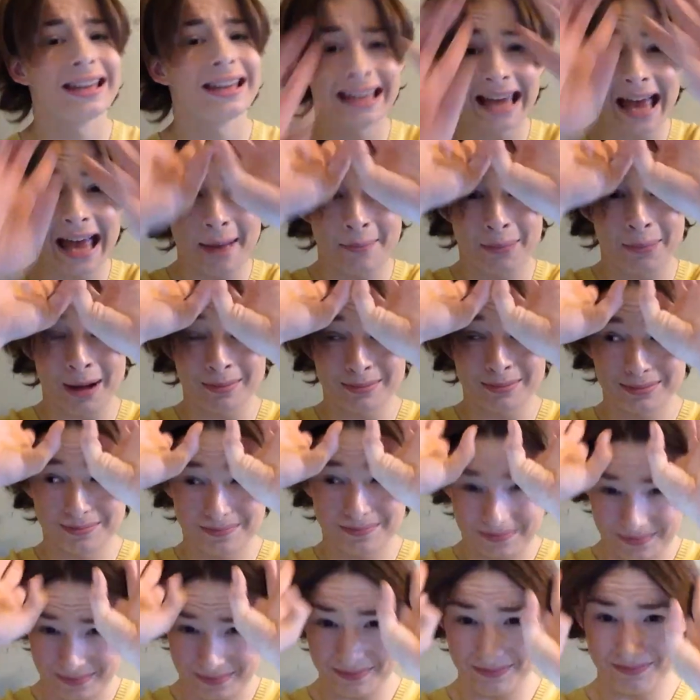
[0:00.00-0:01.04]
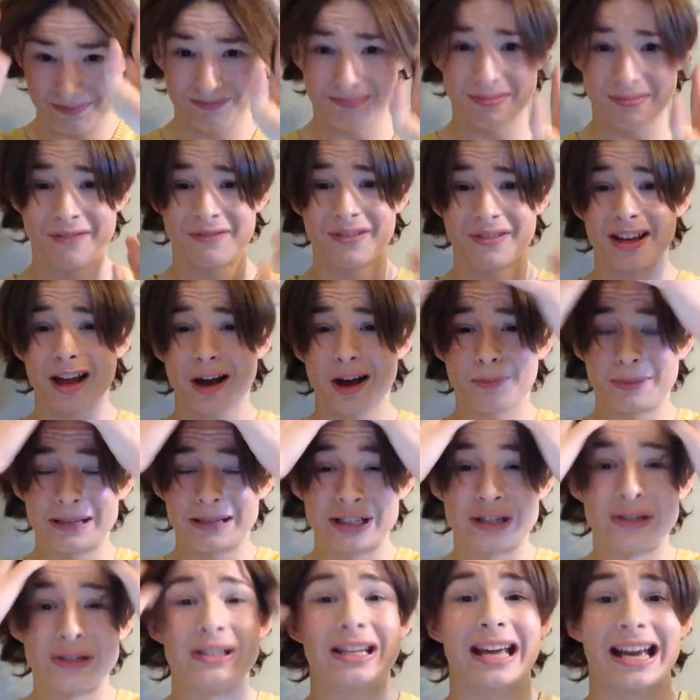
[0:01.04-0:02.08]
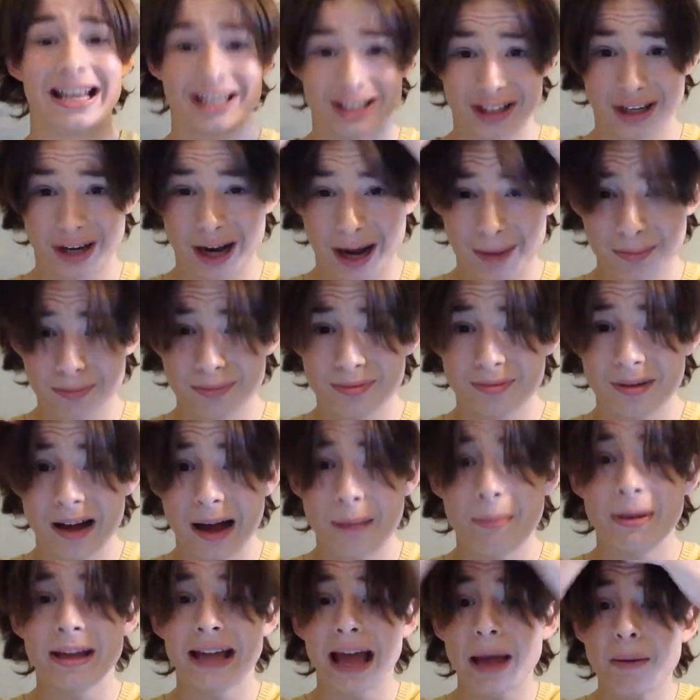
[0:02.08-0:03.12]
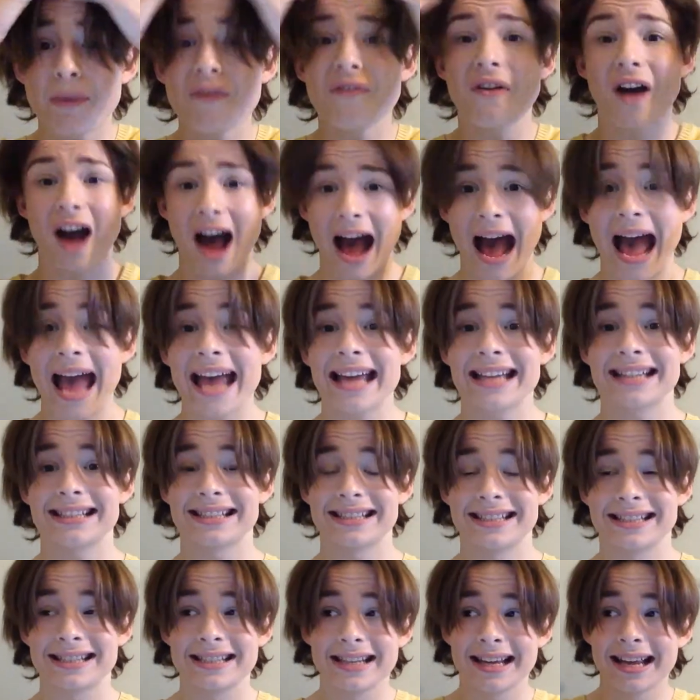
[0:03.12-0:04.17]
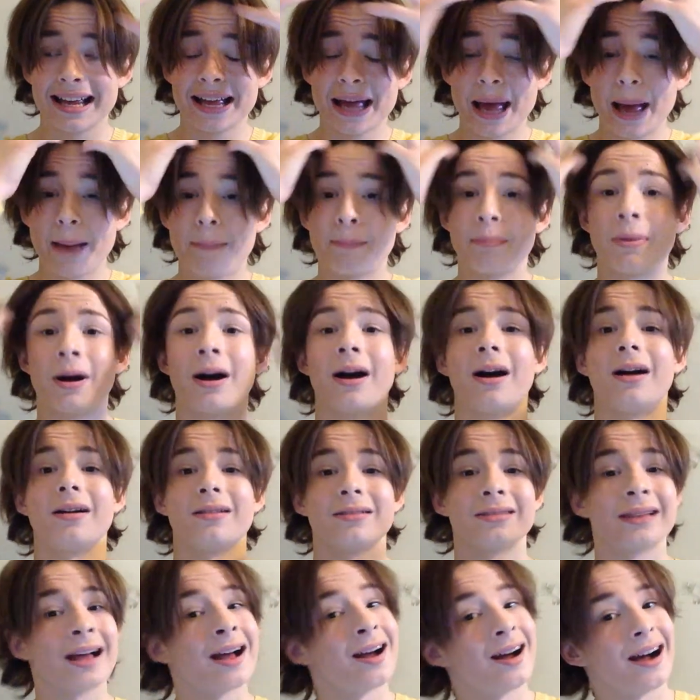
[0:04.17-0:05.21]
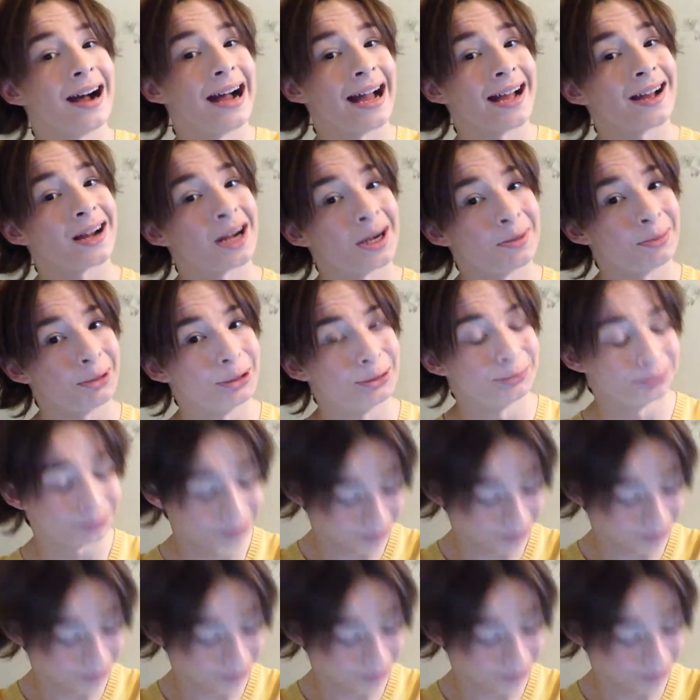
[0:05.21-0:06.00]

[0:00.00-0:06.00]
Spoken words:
Yeah, but I think I'd be too scared to. I'm okay with heights, but that high, come on.